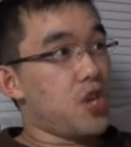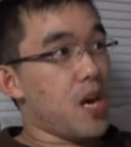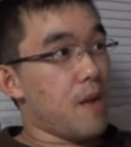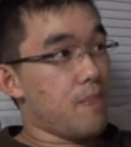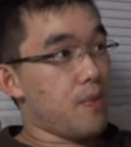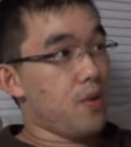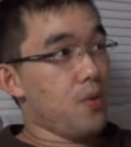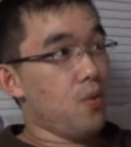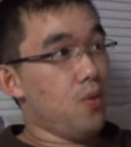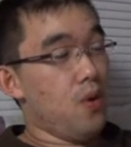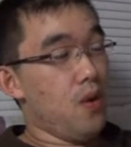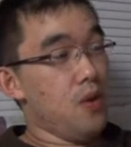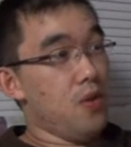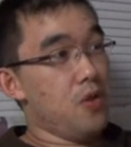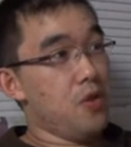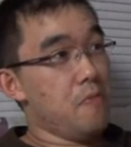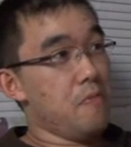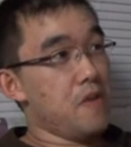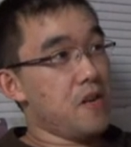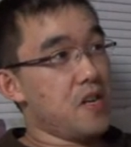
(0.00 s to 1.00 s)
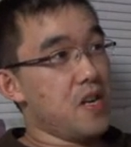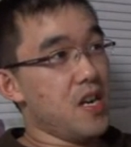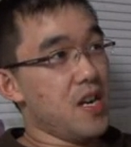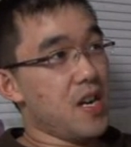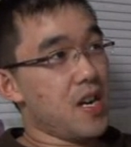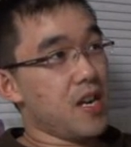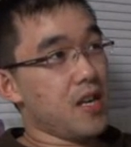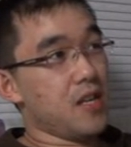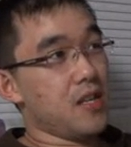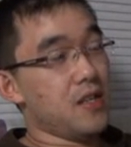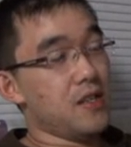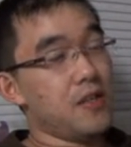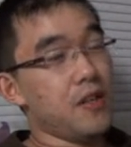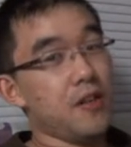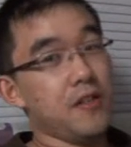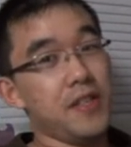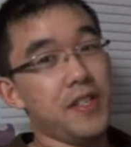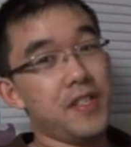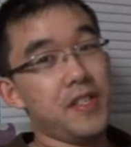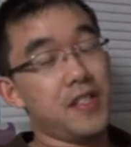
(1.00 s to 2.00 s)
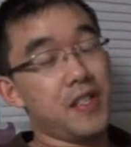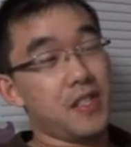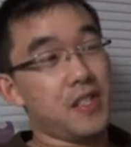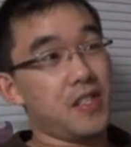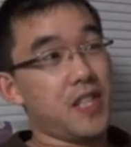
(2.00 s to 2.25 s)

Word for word: Chapter 1, The Beginning. So this is a